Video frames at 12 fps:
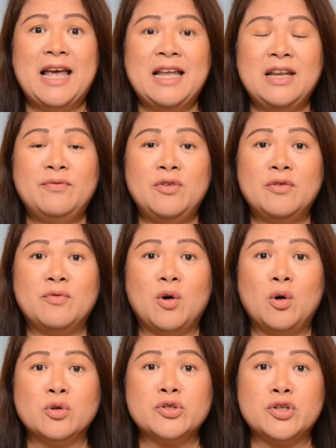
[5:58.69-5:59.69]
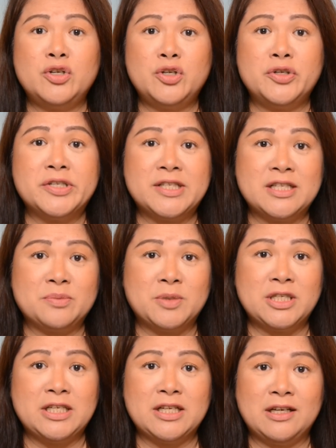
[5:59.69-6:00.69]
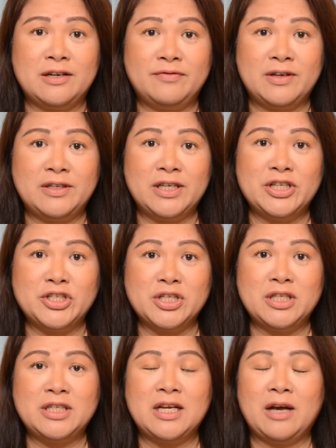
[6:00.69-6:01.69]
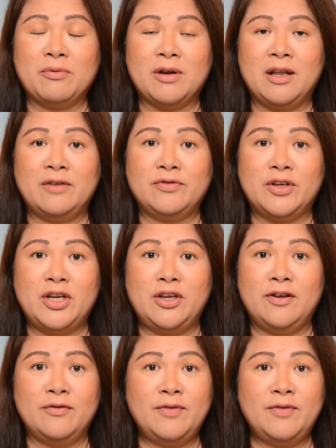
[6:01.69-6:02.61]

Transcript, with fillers: and if you've also used this particular foundation, I would love to hear your